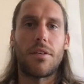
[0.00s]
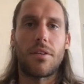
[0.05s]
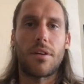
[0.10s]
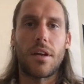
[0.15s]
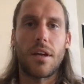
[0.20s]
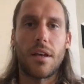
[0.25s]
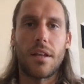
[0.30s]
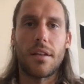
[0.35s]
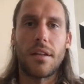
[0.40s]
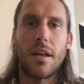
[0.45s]

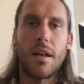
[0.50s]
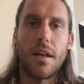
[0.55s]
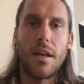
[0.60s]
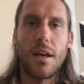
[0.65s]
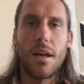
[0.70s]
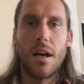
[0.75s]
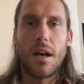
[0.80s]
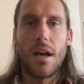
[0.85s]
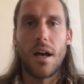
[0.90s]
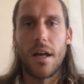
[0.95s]
can
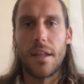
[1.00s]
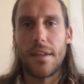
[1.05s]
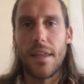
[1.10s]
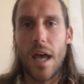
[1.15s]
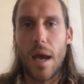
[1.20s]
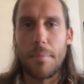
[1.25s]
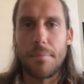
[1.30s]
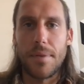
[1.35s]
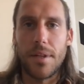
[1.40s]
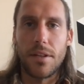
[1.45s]

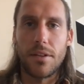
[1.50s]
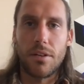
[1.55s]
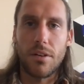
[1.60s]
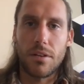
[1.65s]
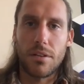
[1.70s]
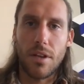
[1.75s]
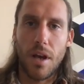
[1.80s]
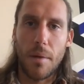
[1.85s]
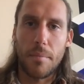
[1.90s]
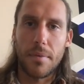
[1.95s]
adapt in your
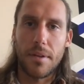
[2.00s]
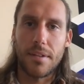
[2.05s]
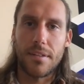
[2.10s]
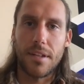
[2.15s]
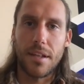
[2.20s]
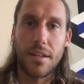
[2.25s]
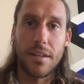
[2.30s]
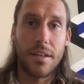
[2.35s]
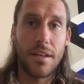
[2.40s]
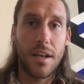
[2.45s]
dominant
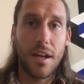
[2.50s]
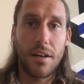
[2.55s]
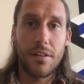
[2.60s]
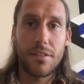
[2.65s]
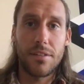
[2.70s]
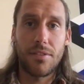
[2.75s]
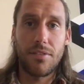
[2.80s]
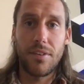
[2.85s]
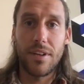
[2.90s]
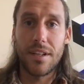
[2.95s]
side. Here
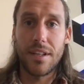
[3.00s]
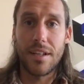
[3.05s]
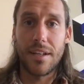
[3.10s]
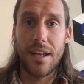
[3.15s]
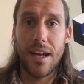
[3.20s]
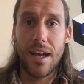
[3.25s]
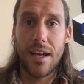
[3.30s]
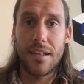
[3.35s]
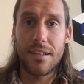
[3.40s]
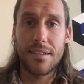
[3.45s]
is really
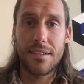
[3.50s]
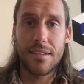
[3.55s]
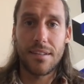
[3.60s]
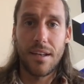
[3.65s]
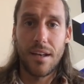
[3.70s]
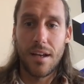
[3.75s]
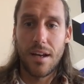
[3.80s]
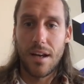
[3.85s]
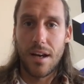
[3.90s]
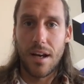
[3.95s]
nice.
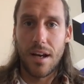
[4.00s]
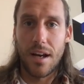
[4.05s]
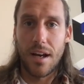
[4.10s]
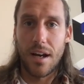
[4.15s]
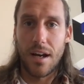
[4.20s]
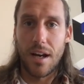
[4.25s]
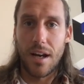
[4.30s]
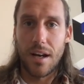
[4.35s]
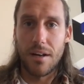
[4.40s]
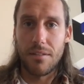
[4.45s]

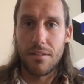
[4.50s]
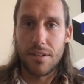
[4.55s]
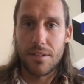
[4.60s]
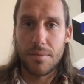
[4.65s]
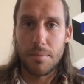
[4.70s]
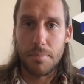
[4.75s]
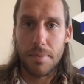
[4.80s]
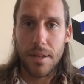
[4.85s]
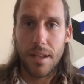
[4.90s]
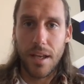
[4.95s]
I
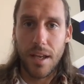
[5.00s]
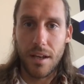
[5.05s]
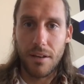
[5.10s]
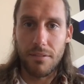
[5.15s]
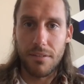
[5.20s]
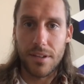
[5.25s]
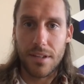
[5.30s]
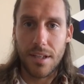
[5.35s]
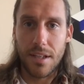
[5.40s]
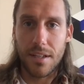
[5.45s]
was playing
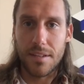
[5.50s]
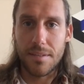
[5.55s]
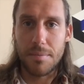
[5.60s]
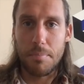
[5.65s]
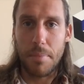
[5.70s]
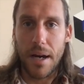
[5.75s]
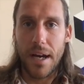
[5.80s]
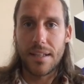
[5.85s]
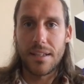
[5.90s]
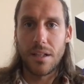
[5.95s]
with the
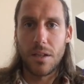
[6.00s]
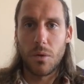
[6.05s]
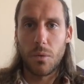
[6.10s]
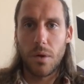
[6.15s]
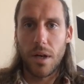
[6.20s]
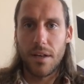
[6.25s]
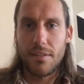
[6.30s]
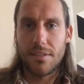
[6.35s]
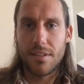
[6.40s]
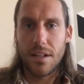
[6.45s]
spinal
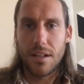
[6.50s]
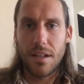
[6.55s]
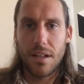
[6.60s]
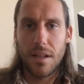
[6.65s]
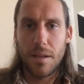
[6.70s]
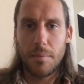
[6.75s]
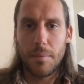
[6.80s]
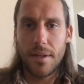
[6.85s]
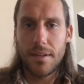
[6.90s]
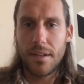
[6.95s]
waves a
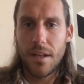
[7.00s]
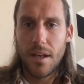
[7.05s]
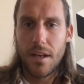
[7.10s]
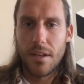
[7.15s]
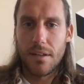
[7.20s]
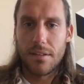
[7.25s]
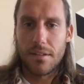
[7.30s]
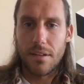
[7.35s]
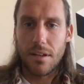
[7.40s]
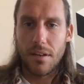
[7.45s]
little bit.
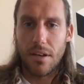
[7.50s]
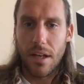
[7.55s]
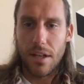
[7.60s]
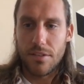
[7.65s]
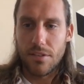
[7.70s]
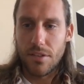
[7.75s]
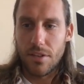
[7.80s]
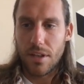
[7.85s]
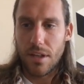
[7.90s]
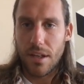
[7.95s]
So
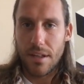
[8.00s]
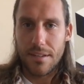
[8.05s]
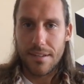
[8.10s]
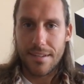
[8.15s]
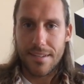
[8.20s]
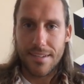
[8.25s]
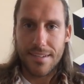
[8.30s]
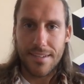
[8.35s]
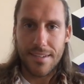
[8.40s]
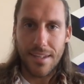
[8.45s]
as you can
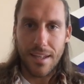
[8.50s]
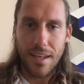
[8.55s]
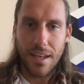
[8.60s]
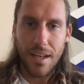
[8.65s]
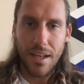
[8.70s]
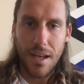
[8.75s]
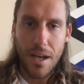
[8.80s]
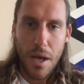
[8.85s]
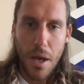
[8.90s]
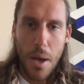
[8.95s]

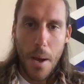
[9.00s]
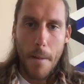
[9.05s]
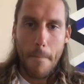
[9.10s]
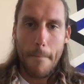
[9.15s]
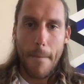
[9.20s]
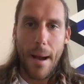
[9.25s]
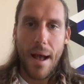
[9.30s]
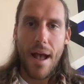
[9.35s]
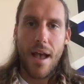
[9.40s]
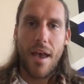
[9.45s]
see,
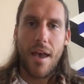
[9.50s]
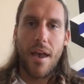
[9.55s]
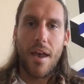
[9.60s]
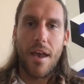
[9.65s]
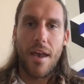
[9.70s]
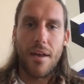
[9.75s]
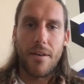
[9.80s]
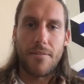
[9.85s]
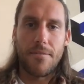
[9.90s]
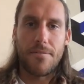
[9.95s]

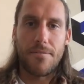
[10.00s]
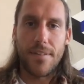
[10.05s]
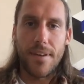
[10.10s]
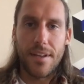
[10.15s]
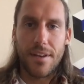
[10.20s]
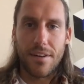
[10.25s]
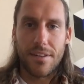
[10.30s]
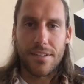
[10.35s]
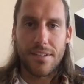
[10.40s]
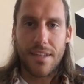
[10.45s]
my
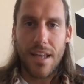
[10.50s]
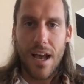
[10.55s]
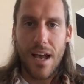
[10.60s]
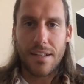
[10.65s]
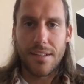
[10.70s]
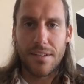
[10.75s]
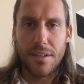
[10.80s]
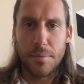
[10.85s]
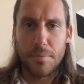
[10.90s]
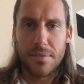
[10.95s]
feet are
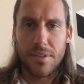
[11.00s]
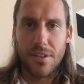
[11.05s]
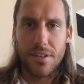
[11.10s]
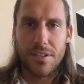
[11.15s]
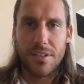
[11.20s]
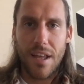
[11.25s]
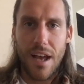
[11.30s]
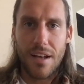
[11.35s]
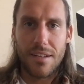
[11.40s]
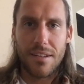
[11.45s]
stacked, hips are
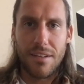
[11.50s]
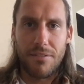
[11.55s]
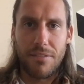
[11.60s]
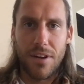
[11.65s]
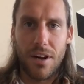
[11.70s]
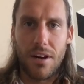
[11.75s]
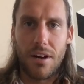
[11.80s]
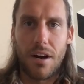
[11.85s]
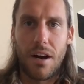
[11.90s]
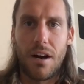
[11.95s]
stacked.
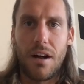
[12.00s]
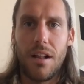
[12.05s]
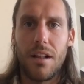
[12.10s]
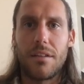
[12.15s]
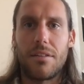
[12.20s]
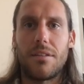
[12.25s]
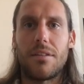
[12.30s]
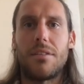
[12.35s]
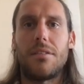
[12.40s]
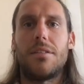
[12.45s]
We are
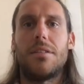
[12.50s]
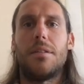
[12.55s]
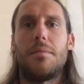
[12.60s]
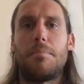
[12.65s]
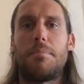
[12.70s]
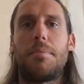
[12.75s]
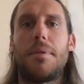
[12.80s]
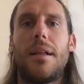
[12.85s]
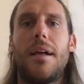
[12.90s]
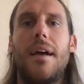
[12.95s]
all in
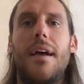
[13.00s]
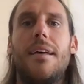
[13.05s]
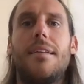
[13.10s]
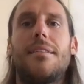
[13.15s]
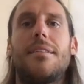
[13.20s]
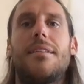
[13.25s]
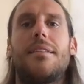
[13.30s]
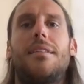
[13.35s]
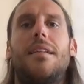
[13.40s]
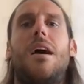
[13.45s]

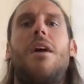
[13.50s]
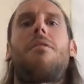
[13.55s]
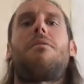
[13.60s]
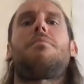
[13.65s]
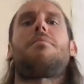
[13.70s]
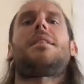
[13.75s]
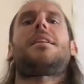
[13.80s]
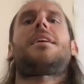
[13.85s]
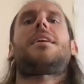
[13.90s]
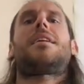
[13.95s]
place. Now
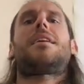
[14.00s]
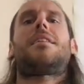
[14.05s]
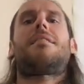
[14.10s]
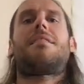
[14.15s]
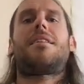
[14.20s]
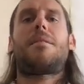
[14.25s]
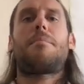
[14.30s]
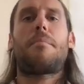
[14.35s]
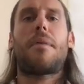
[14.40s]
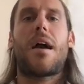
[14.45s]
I'm leaning
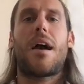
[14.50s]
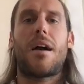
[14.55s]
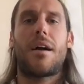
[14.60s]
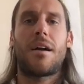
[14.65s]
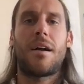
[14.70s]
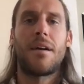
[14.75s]
in back,